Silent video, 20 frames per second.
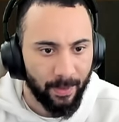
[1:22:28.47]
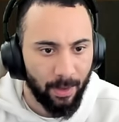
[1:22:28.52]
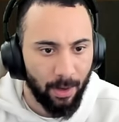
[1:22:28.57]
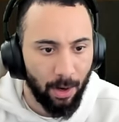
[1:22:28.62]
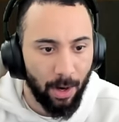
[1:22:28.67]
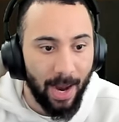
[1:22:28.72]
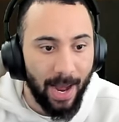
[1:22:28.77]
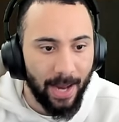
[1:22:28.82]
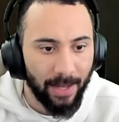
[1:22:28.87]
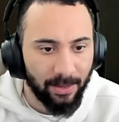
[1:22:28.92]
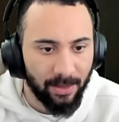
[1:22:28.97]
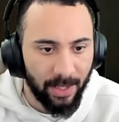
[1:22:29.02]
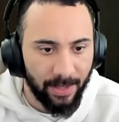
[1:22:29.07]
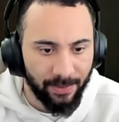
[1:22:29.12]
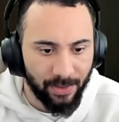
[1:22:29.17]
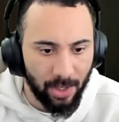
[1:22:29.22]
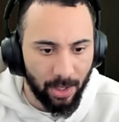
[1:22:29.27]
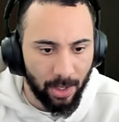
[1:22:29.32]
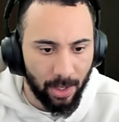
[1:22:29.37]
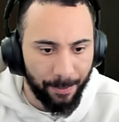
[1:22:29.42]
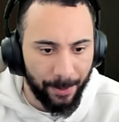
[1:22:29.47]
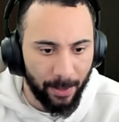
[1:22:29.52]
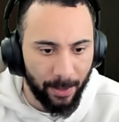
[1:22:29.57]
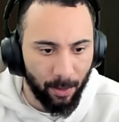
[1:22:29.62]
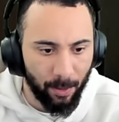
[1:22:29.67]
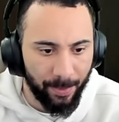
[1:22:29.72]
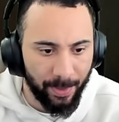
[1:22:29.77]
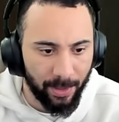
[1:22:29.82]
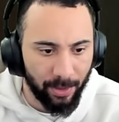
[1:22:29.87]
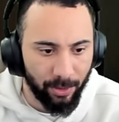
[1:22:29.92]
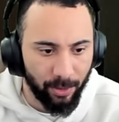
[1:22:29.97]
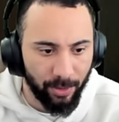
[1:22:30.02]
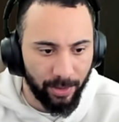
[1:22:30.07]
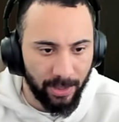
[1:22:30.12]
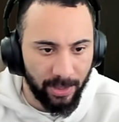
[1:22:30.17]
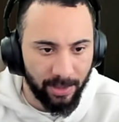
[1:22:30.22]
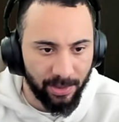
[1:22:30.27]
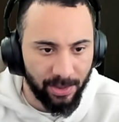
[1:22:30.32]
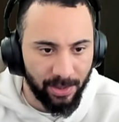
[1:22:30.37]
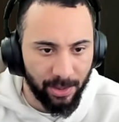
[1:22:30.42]
our enclaves are up here will be a little
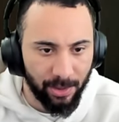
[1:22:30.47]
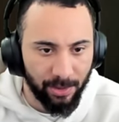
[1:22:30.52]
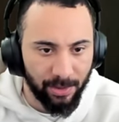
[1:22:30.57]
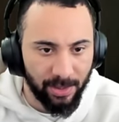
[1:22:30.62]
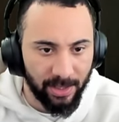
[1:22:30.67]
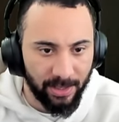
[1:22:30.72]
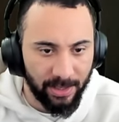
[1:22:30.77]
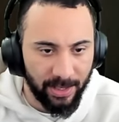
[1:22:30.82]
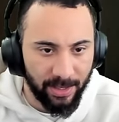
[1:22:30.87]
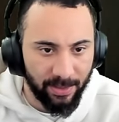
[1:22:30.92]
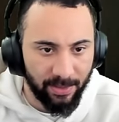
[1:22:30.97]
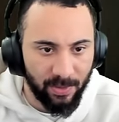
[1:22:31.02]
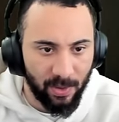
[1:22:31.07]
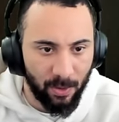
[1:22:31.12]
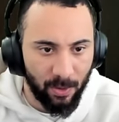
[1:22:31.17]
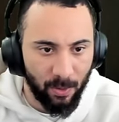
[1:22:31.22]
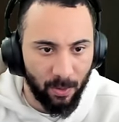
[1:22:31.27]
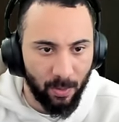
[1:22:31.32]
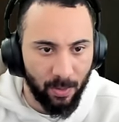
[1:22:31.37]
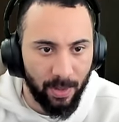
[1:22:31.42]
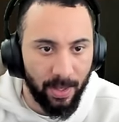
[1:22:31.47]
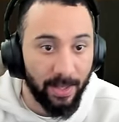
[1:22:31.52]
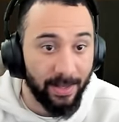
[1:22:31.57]
easier to get to.